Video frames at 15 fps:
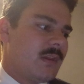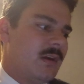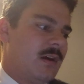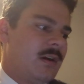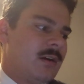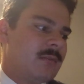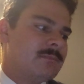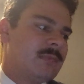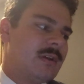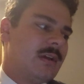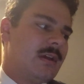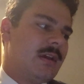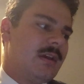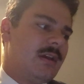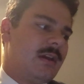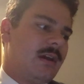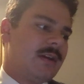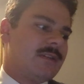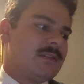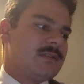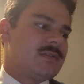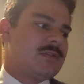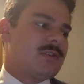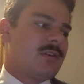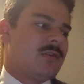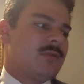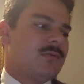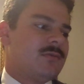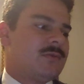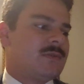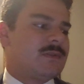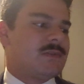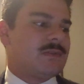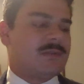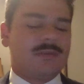as it shows